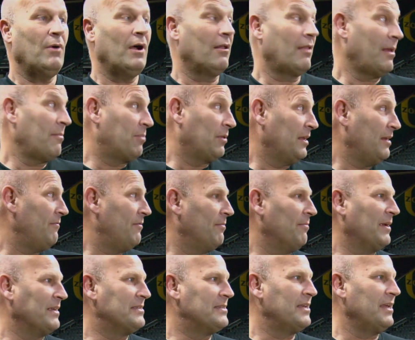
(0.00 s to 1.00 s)
Well, I believe in
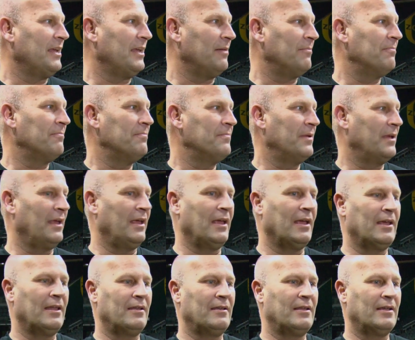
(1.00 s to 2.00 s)
my team.
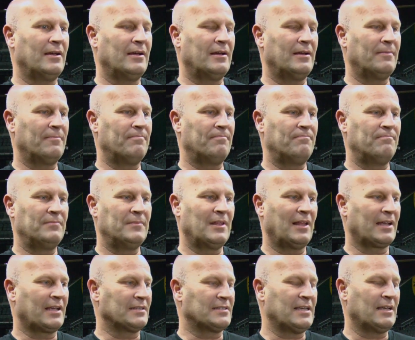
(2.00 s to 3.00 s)
And
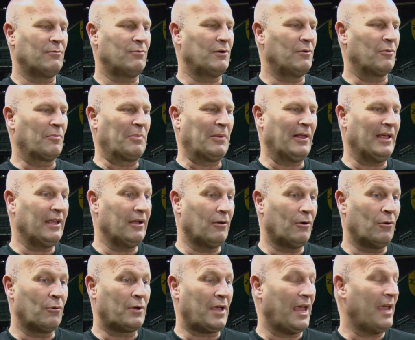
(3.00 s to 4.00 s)
like I said, we were playing
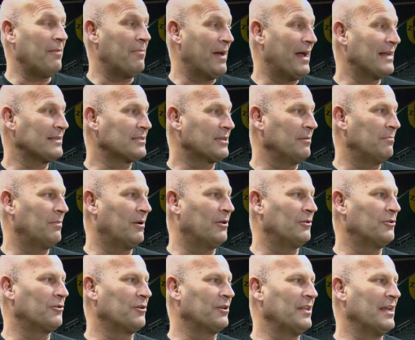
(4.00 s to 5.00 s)
okay
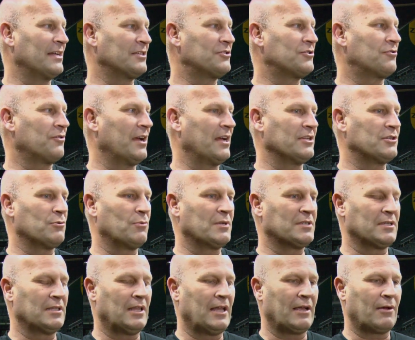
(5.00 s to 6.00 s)
basketball during that stretch. It
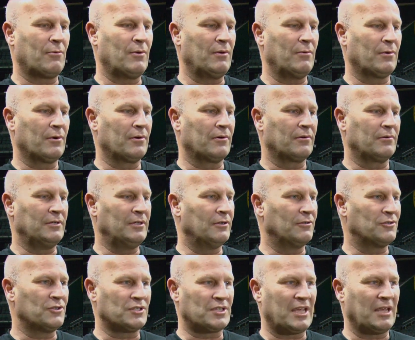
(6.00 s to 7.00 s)
wasn't like we were, you
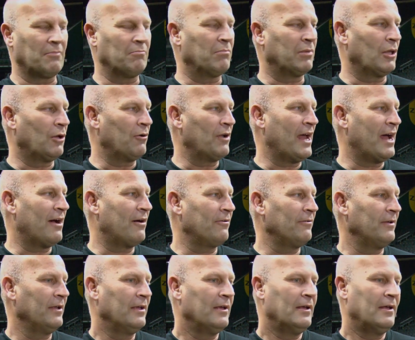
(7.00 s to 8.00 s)
know, just getting blown
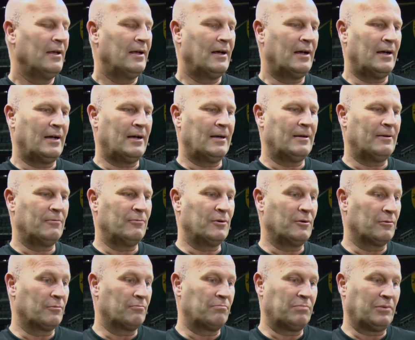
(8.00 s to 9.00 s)
out.
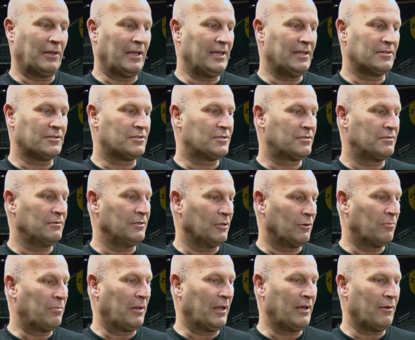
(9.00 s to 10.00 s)
We were playing, you
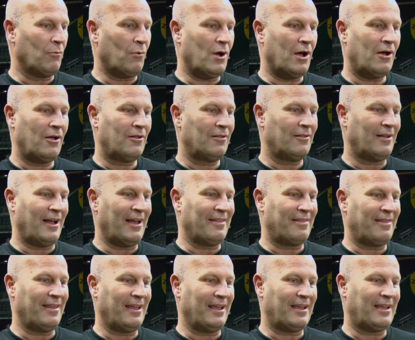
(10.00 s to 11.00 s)
know, playing well. I
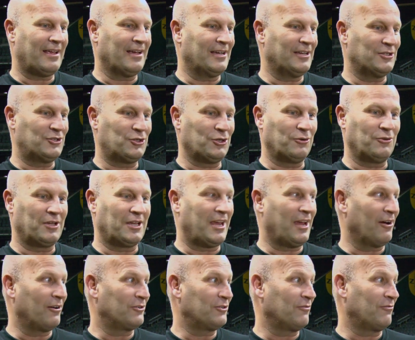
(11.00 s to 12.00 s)
think it showed the
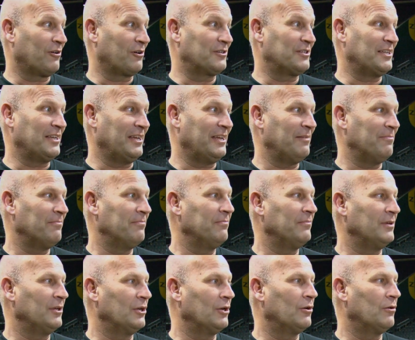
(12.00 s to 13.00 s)
character of our team,
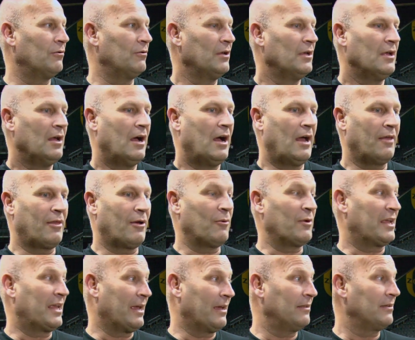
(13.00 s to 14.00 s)
you know. I thought
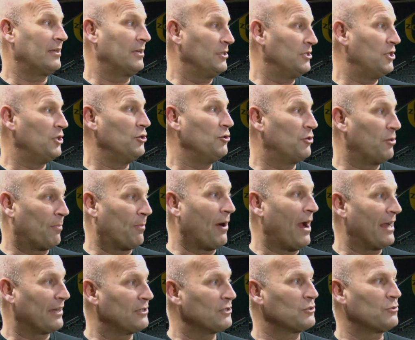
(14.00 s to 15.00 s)
we continued to
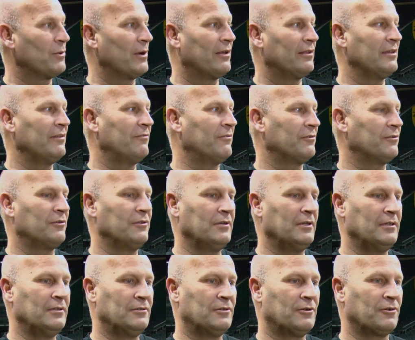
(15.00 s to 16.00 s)
practice well even
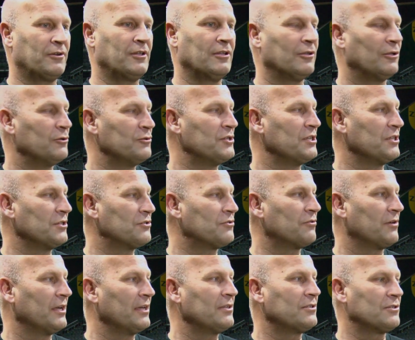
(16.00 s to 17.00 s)
during the losing
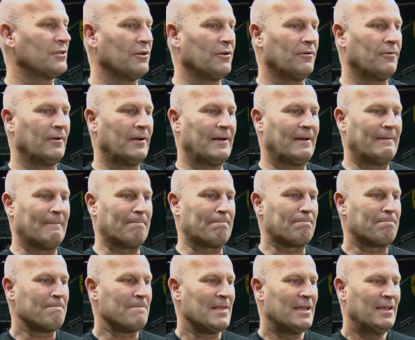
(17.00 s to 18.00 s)
streak. So,
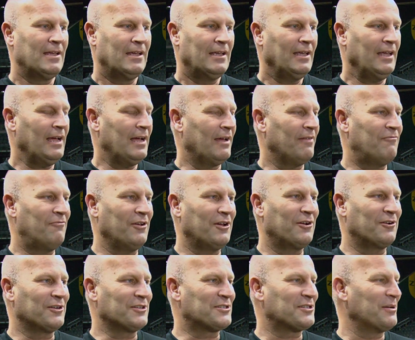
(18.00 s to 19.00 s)
yeah, I
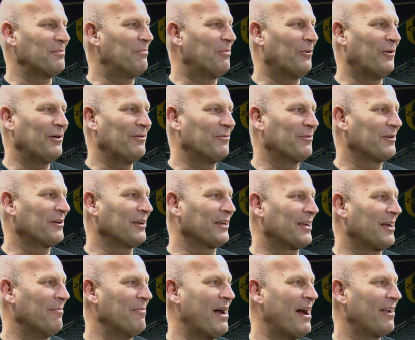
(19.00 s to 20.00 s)
figured at some point we're going to
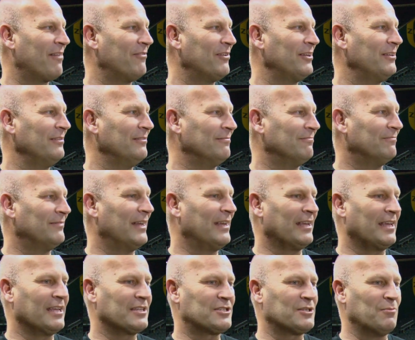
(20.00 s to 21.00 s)
come out of it
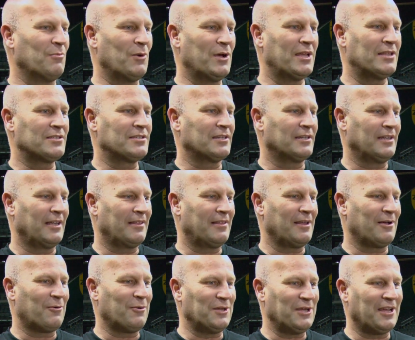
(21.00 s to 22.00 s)
and get some wins. And I
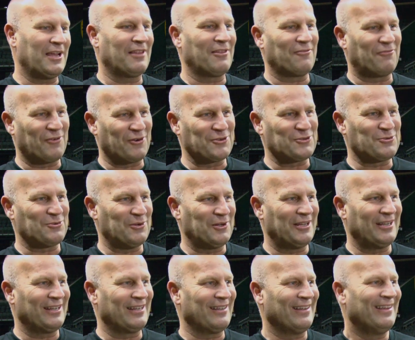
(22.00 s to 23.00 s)
think when you get the first
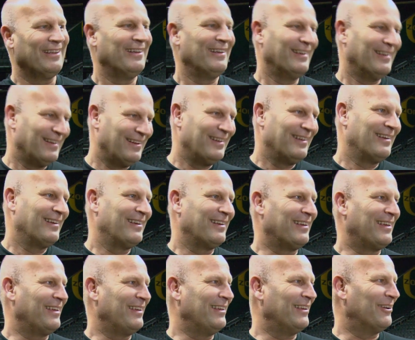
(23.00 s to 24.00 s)
one, it,
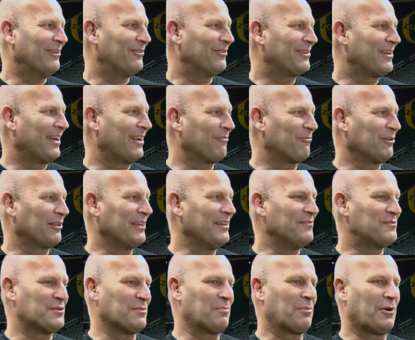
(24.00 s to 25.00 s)
you know, kind of
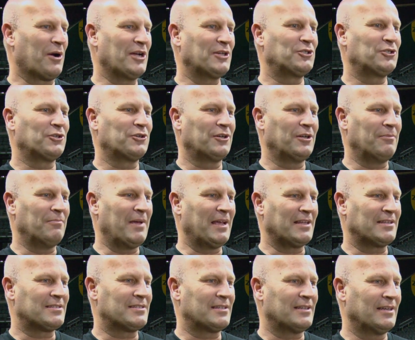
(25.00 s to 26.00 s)
relieves some pressure and
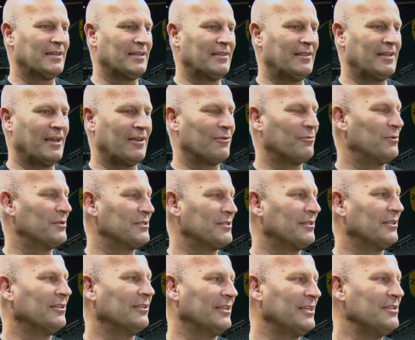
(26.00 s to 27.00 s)
makes the other ones a
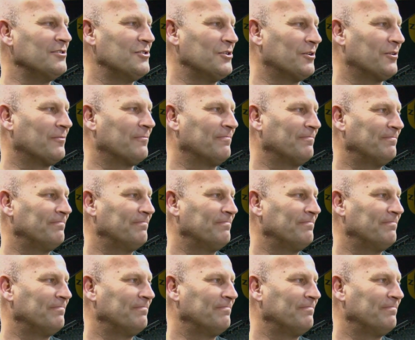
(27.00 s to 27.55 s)
little easier.